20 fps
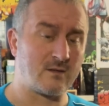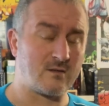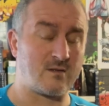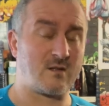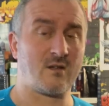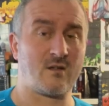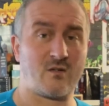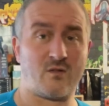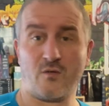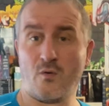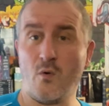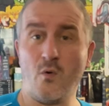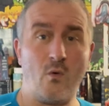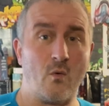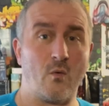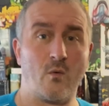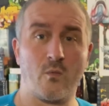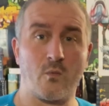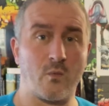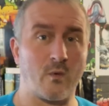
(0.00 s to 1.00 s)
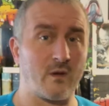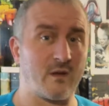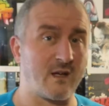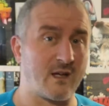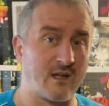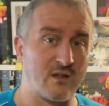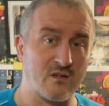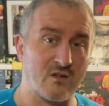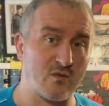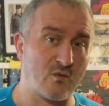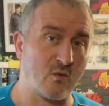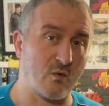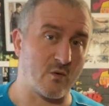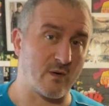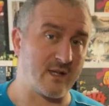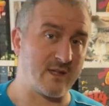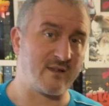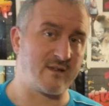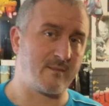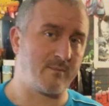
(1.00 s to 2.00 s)
just know where they can score
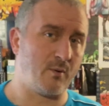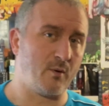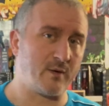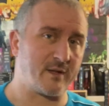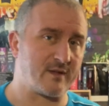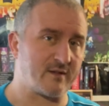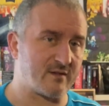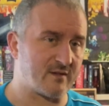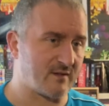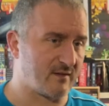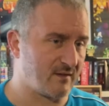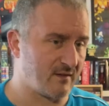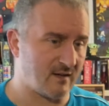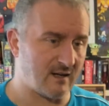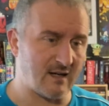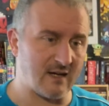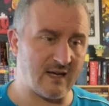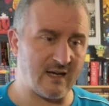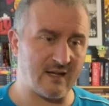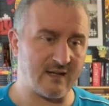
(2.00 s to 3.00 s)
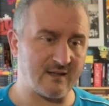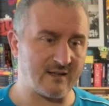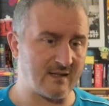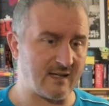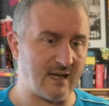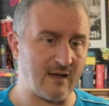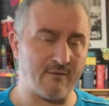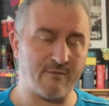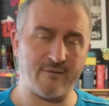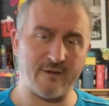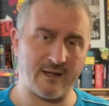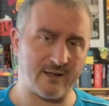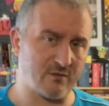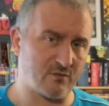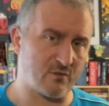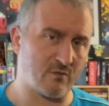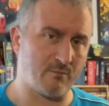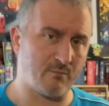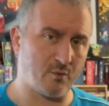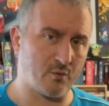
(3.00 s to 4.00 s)
easy points and get
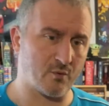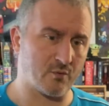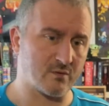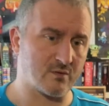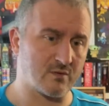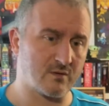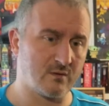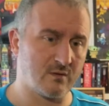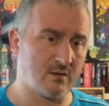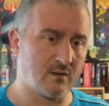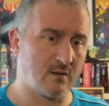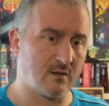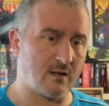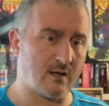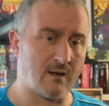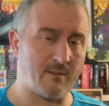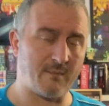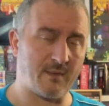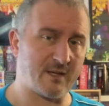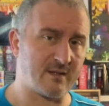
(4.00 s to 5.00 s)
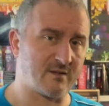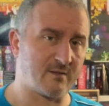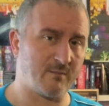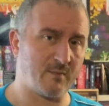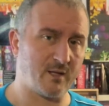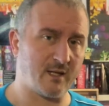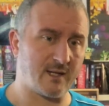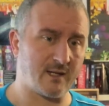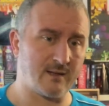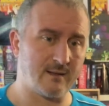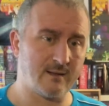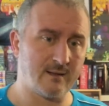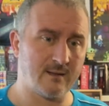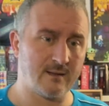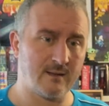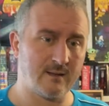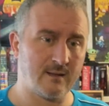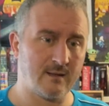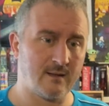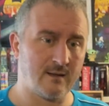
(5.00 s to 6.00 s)
fans on board and make some money.
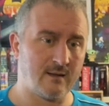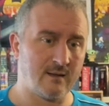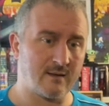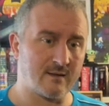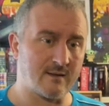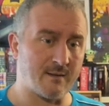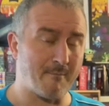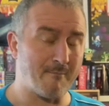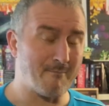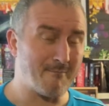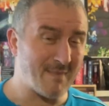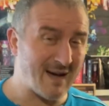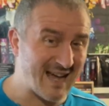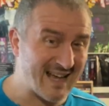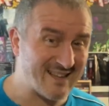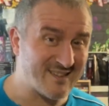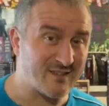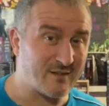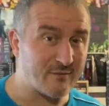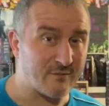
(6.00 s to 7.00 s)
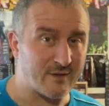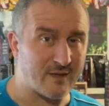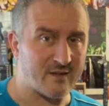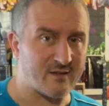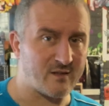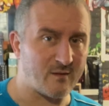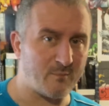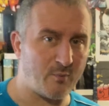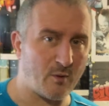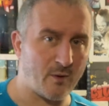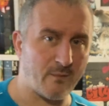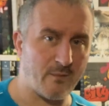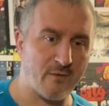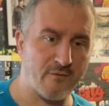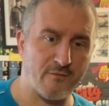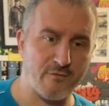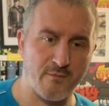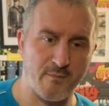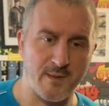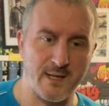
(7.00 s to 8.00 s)
It's a massive
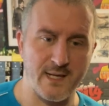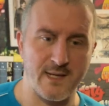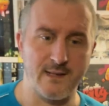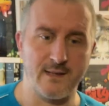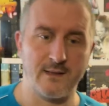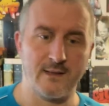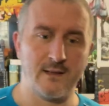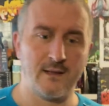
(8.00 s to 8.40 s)
disappointment for me.